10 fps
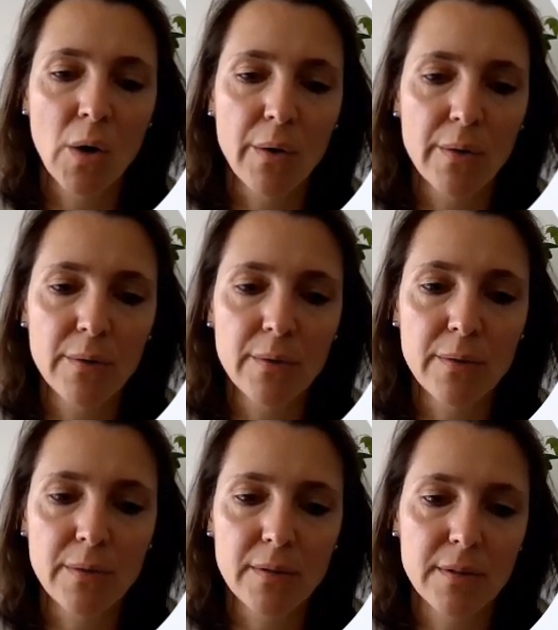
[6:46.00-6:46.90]

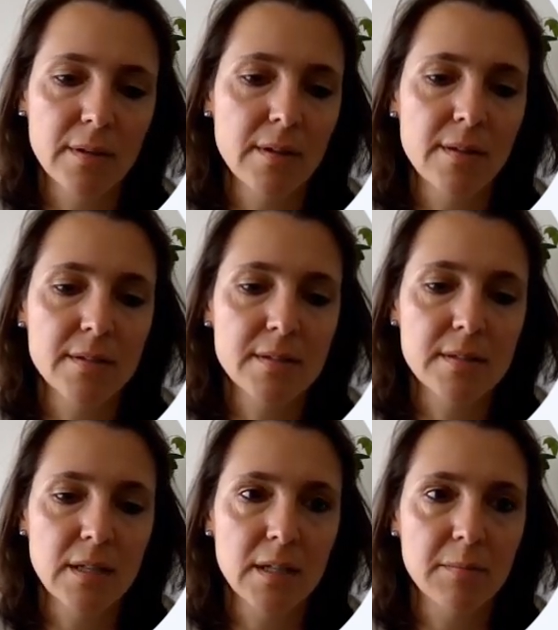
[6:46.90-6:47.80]
Or the
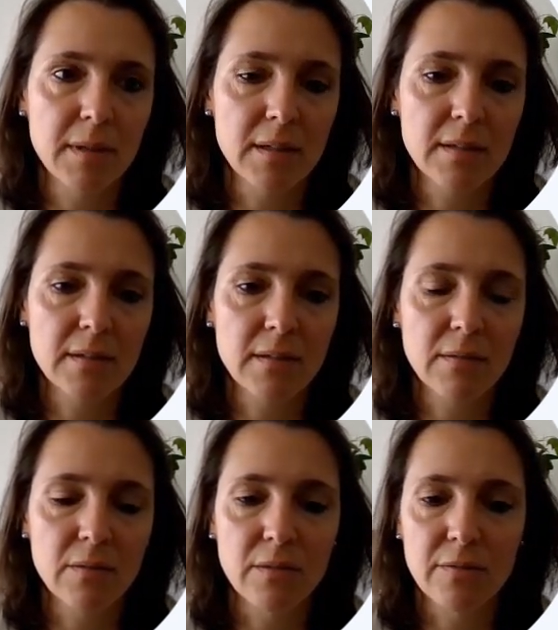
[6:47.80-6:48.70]
statement
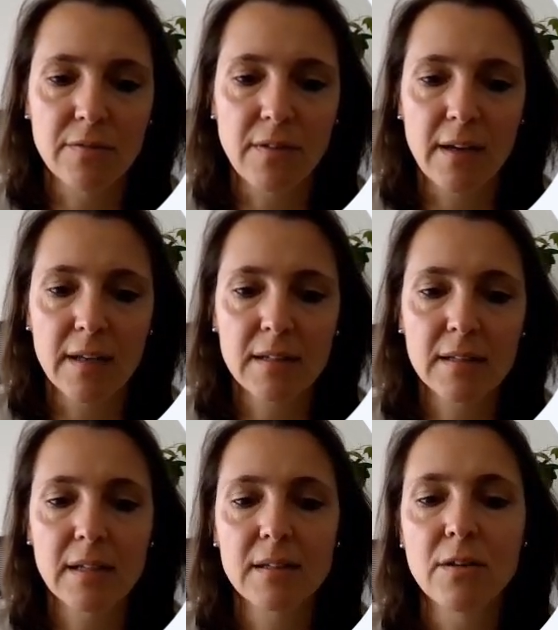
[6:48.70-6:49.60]
or fact
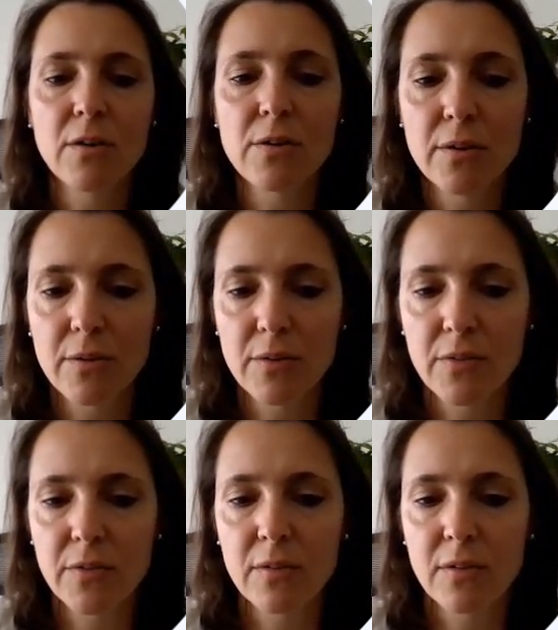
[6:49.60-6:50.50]
that the
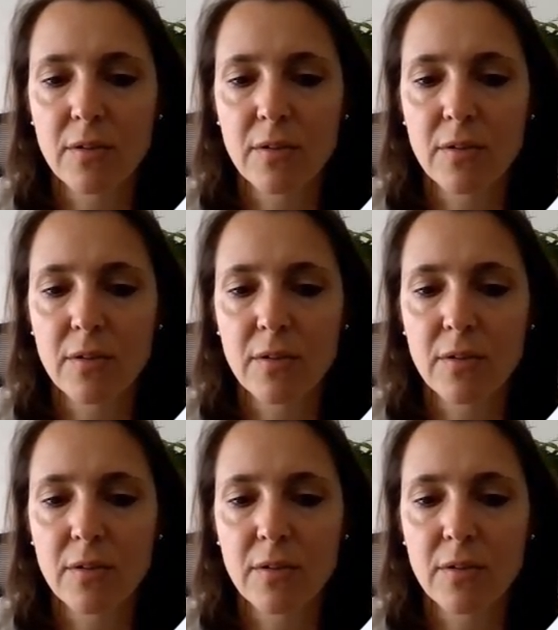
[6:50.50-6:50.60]
Earth